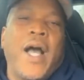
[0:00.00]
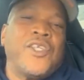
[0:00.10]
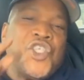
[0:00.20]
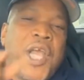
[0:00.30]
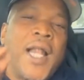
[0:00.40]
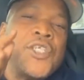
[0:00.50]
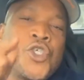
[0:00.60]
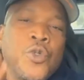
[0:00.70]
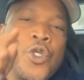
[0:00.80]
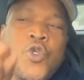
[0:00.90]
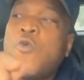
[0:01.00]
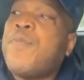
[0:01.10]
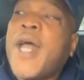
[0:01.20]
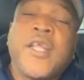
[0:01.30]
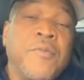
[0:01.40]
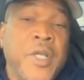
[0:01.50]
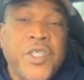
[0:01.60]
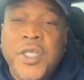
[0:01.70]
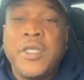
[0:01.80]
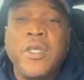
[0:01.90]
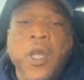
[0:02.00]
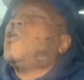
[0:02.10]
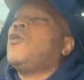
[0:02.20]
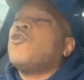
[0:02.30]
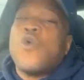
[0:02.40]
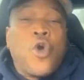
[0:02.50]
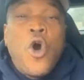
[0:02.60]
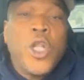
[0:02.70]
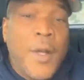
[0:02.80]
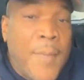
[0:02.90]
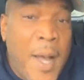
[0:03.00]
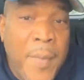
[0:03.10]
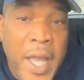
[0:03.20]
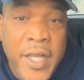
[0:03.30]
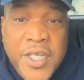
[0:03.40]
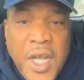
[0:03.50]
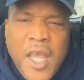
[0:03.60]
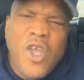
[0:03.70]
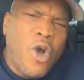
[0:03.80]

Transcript: I challenge you to do better than me. See, you can call up my man and say,